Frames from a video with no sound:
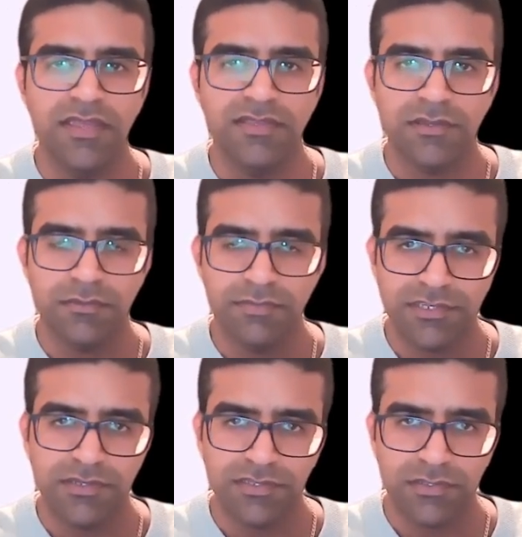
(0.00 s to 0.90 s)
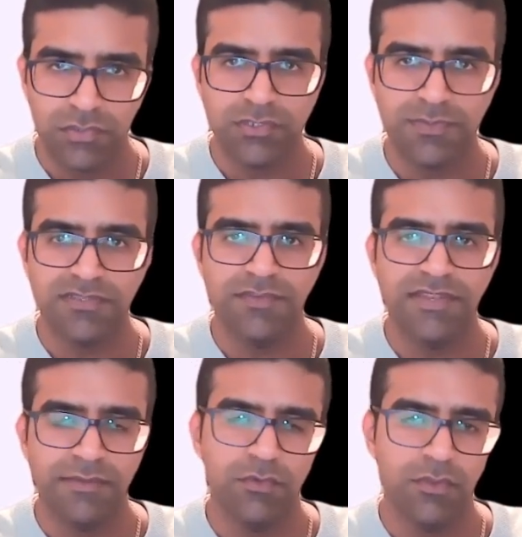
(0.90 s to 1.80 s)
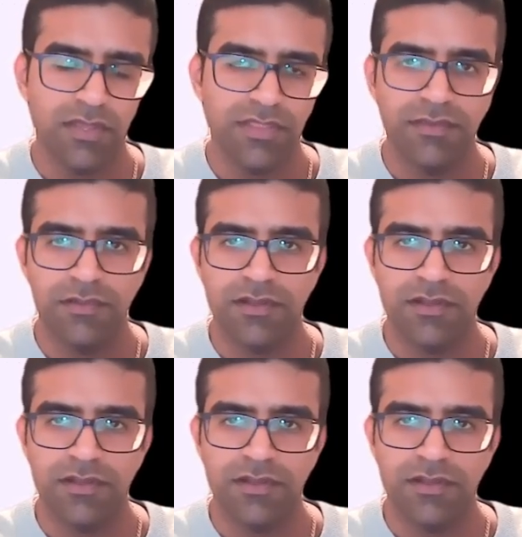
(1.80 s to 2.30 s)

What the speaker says: So mention it's your specific name or the one that they were